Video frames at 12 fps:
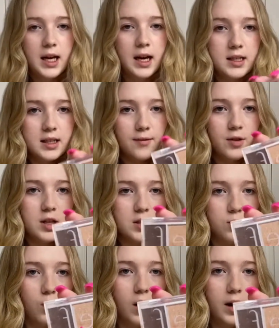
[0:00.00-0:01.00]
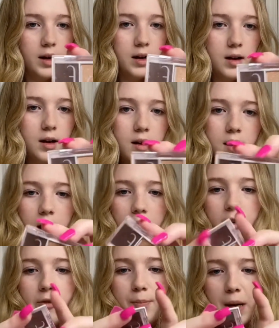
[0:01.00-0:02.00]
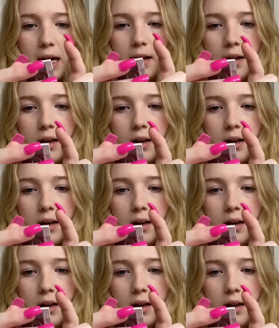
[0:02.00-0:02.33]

except for this one e.l.f. palette.